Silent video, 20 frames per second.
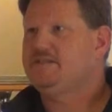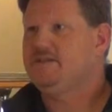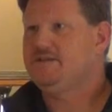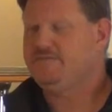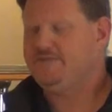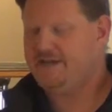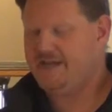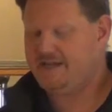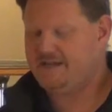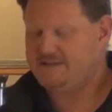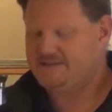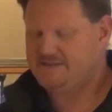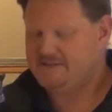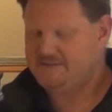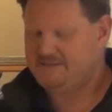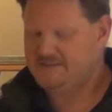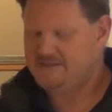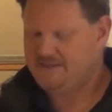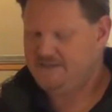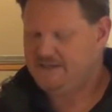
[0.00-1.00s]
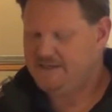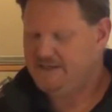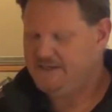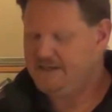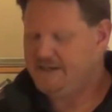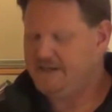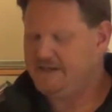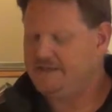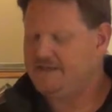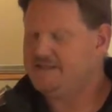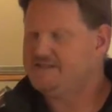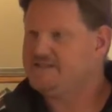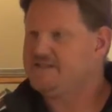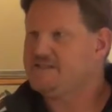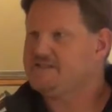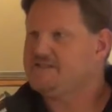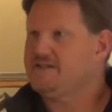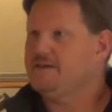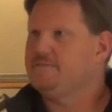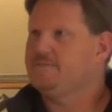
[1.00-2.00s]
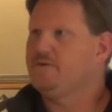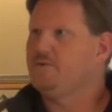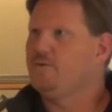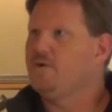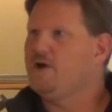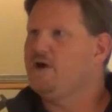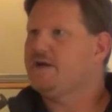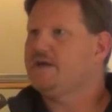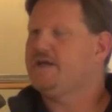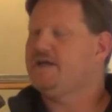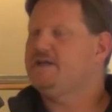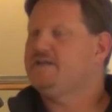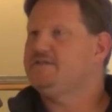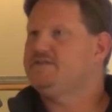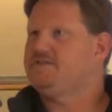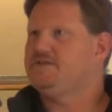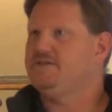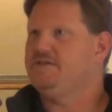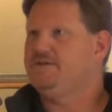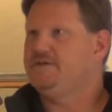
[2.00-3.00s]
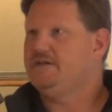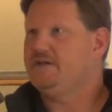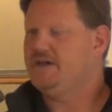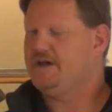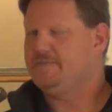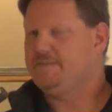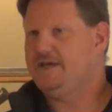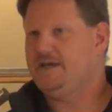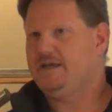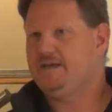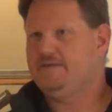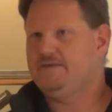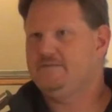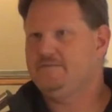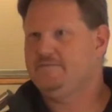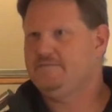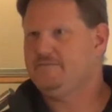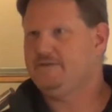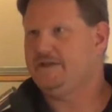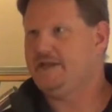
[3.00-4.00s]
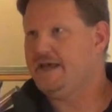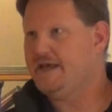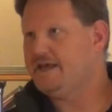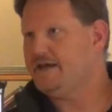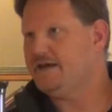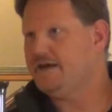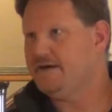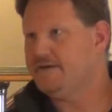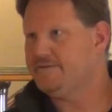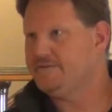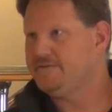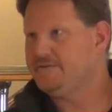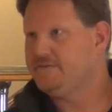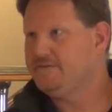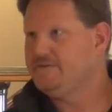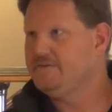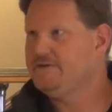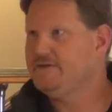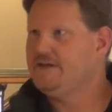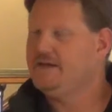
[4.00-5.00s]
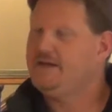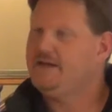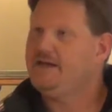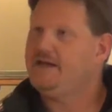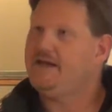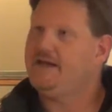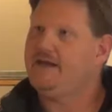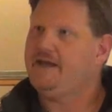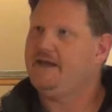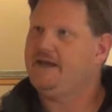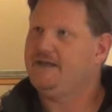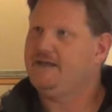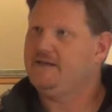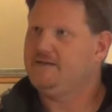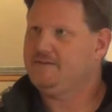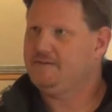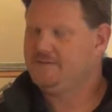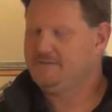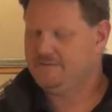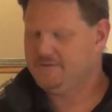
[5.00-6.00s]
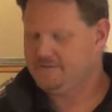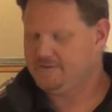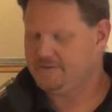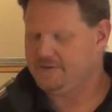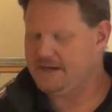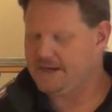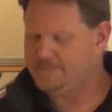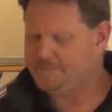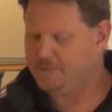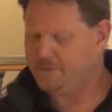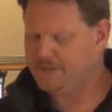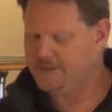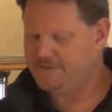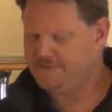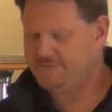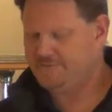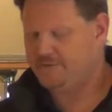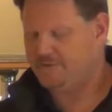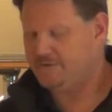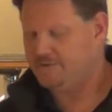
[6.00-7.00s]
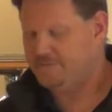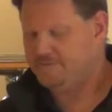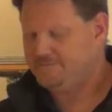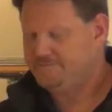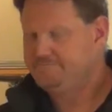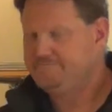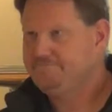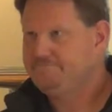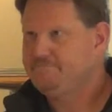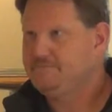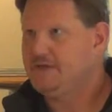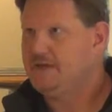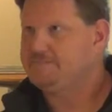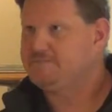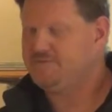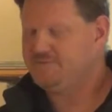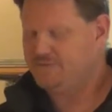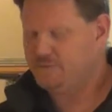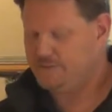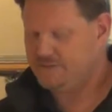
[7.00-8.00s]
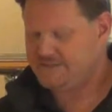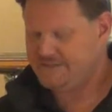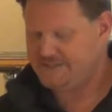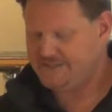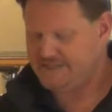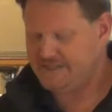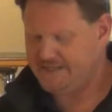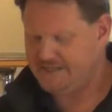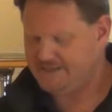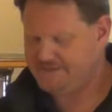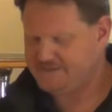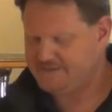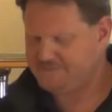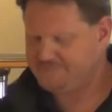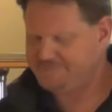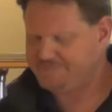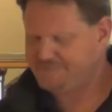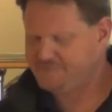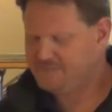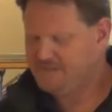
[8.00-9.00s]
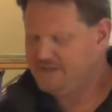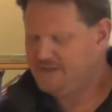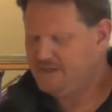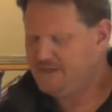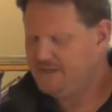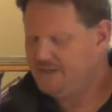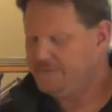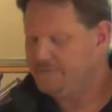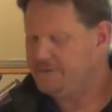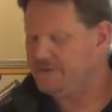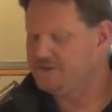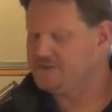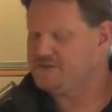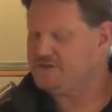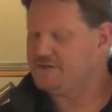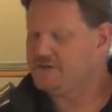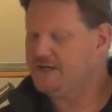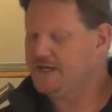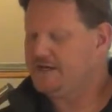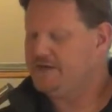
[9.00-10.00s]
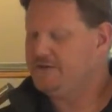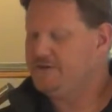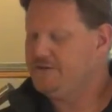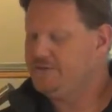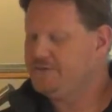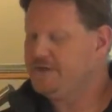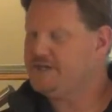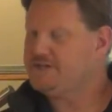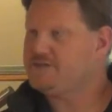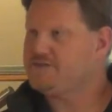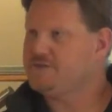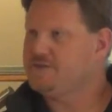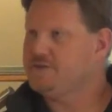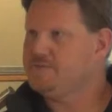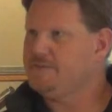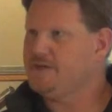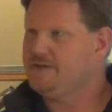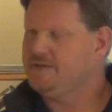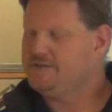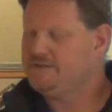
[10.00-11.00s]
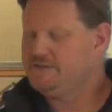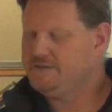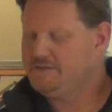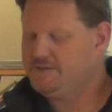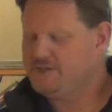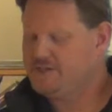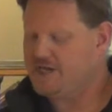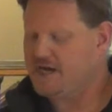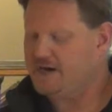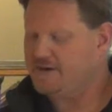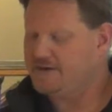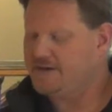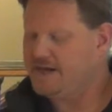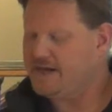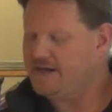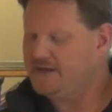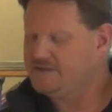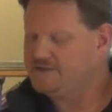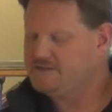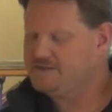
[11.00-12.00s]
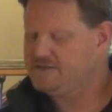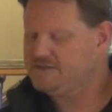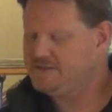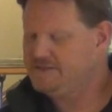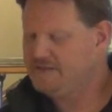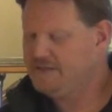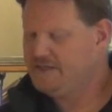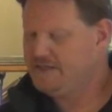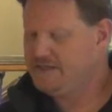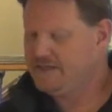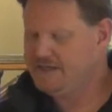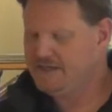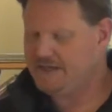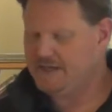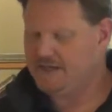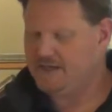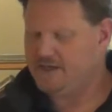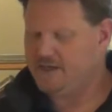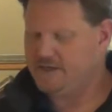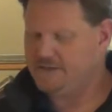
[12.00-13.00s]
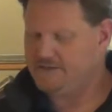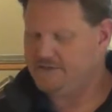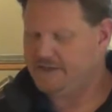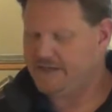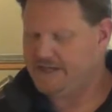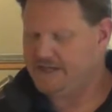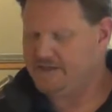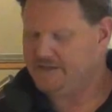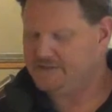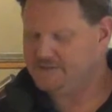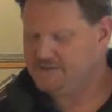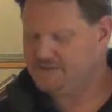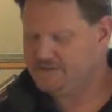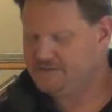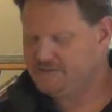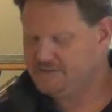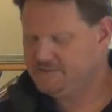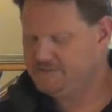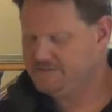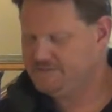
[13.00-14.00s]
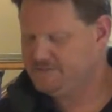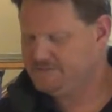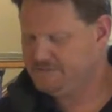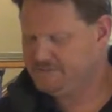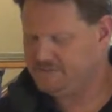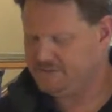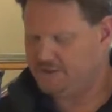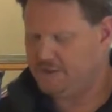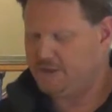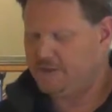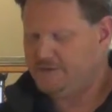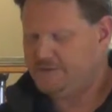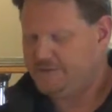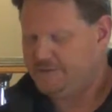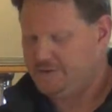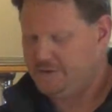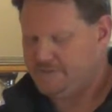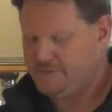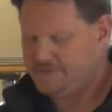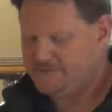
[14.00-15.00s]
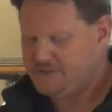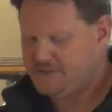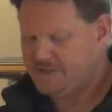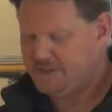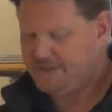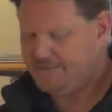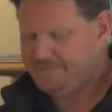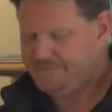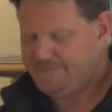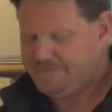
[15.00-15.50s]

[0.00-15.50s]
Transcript: in advance, and then 6 of them are walk-ins, so you can come in day of and grab one for up to 14 days. We also got a new restroom, and shower house, and laundry house, or laundry room, I'm sorry.